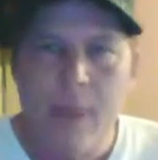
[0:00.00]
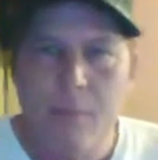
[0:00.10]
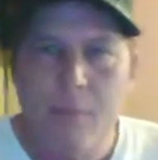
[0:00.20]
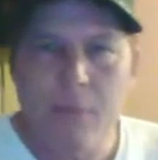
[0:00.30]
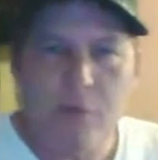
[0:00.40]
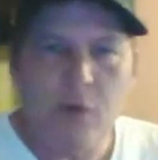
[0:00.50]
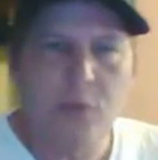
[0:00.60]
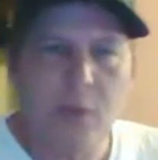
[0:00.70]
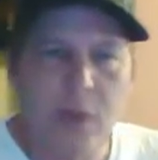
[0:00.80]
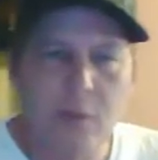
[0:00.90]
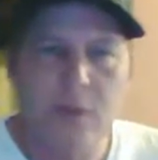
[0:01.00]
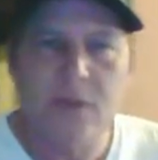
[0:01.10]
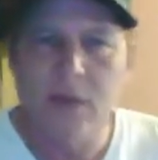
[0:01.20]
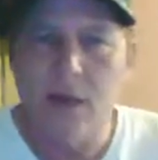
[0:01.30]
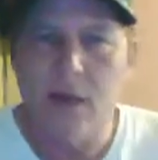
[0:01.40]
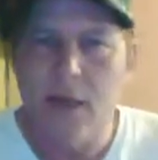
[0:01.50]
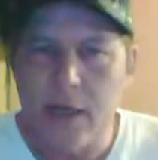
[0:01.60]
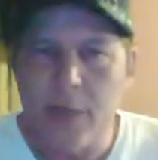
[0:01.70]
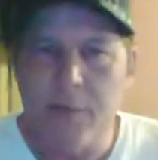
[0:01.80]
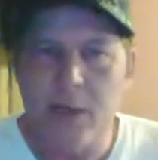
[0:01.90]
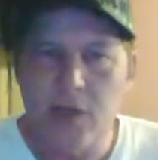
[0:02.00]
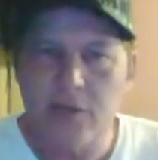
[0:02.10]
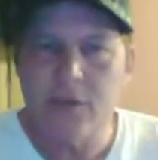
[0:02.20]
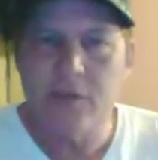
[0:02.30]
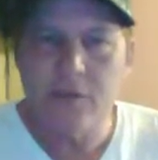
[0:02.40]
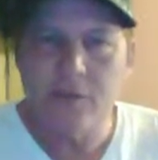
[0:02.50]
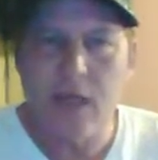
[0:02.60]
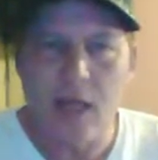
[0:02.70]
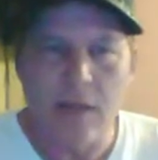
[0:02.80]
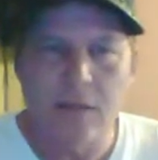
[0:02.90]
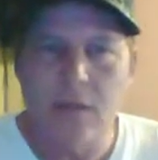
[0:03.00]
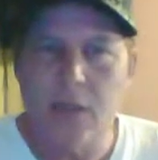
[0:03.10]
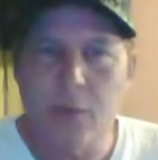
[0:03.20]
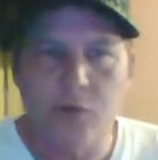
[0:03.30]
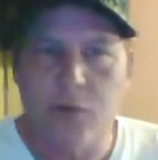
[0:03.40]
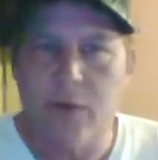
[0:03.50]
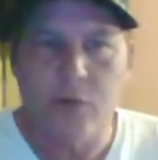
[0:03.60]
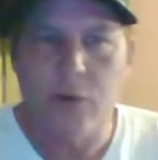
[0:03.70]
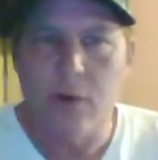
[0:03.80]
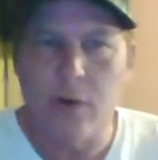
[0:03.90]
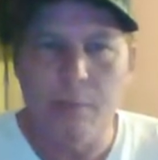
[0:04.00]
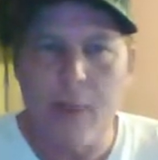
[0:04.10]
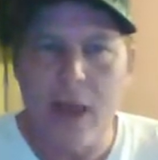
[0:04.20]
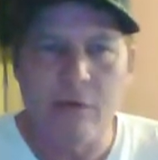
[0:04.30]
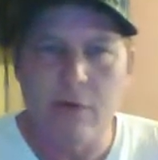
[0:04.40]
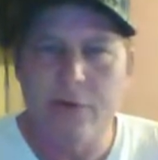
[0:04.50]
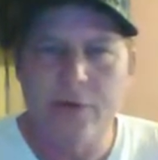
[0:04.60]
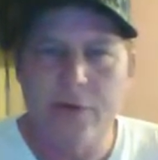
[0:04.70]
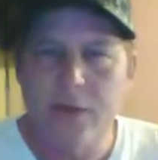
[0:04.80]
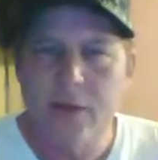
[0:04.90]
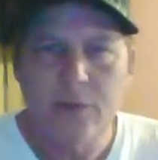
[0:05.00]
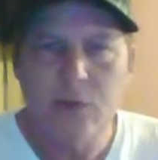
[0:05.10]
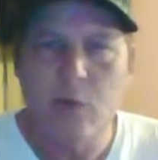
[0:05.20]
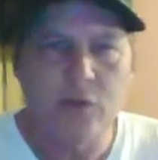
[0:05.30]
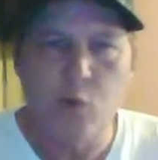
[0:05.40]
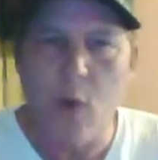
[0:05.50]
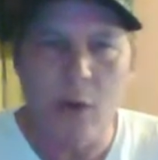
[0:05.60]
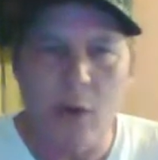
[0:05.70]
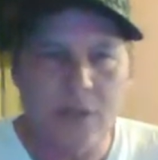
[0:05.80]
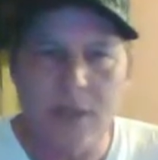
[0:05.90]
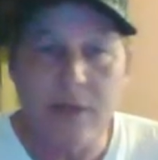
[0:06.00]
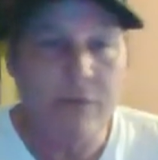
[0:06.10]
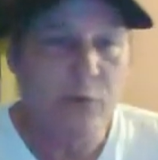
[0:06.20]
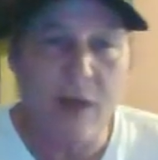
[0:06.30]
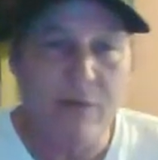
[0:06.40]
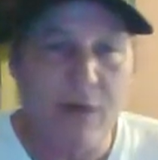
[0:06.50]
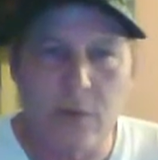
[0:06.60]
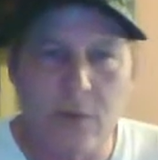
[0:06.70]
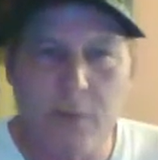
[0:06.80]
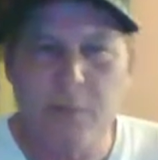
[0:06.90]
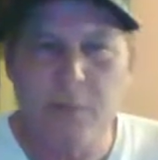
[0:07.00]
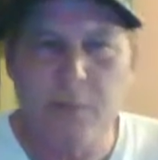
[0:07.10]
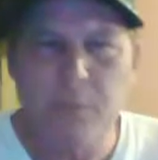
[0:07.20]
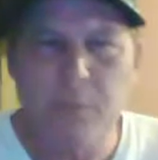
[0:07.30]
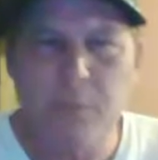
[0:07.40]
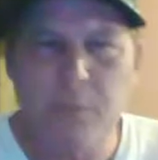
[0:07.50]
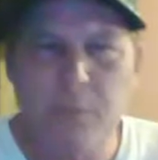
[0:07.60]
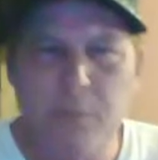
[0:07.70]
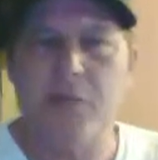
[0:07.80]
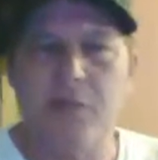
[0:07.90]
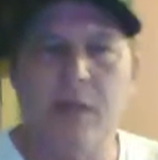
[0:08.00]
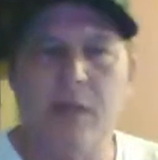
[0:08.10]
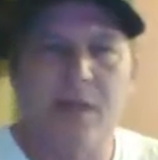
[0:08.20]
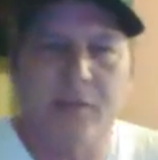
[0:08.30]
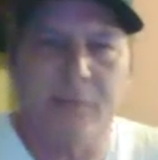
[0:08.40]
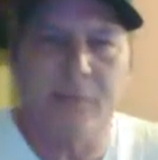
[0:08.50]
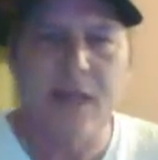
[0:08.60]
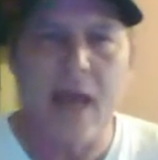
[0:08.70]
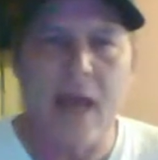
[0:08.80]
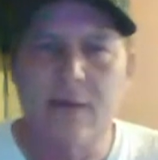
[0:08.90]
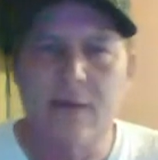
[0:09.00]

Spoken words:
But my first week was, I got a paycheck of $77, and it was only for a matter of a little over 2 hours, not even 2.5 hours, about maybe 2 hours and 15 minutes to be exact.